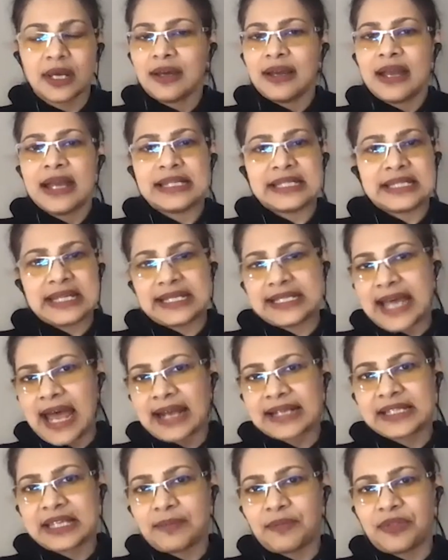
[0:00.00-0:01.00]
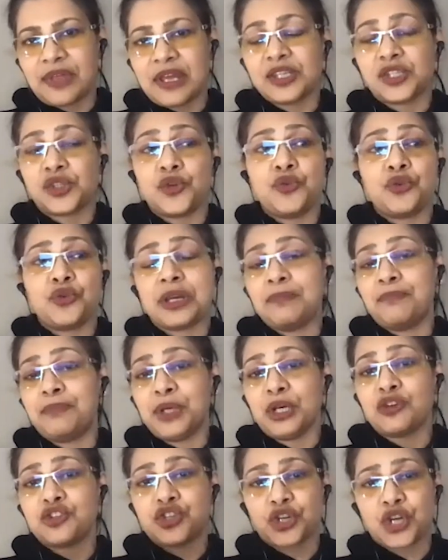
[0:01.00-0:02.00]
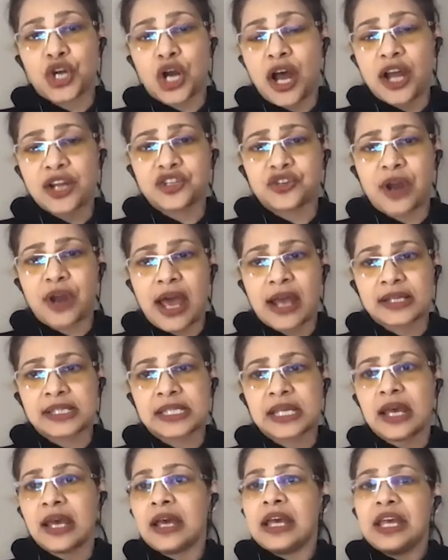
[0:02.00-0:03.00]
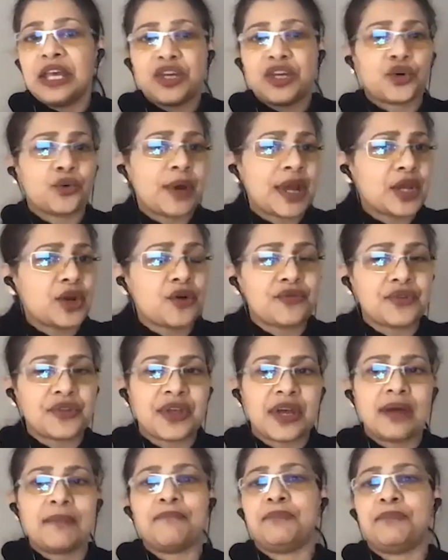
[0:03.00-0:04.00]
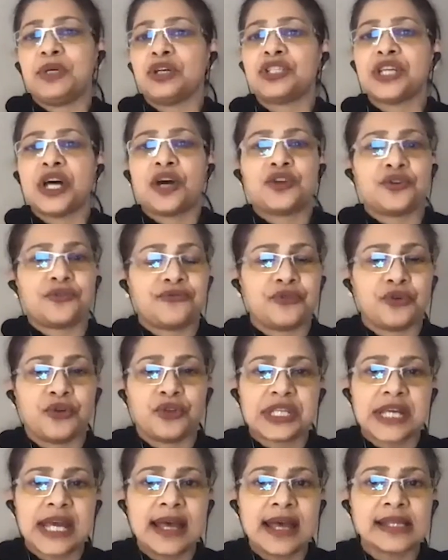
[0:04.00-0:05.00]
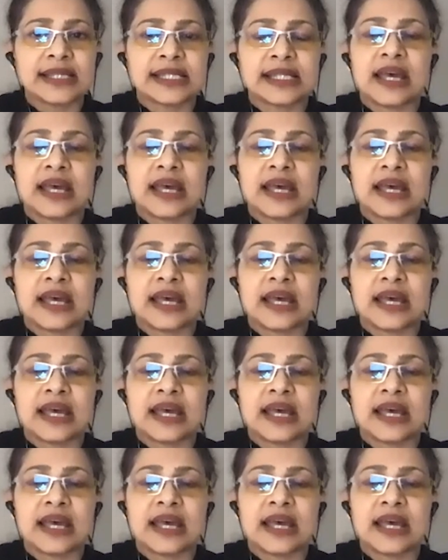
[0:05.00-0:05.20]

It's the exact same thing. So you can build your contracts, iterate over them, build out your full tests.